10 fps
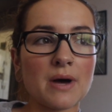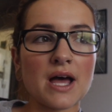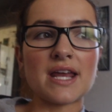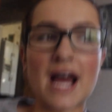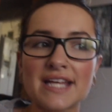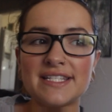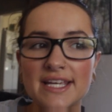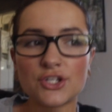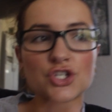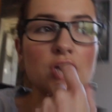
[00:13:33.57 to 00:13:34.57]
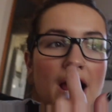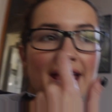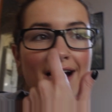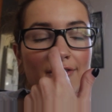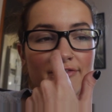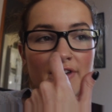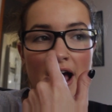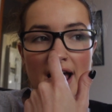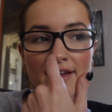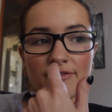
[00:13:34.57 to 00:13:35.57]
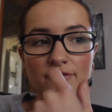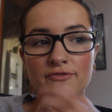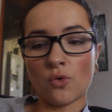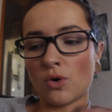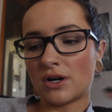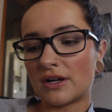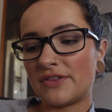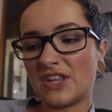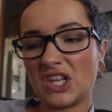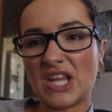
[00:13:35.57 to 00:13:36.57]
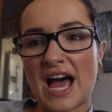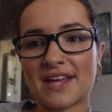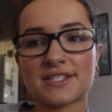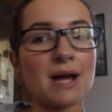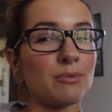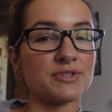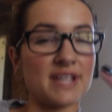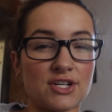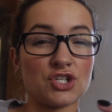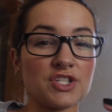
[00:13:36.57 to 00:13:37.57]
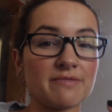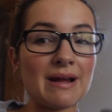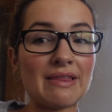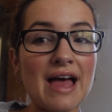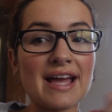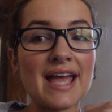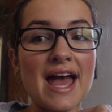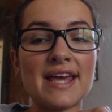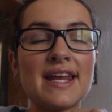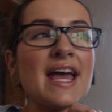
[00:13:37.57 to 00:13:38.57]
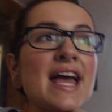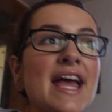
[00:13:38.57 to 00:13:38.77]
but I did try out 5 for the last couple sections of my leg, and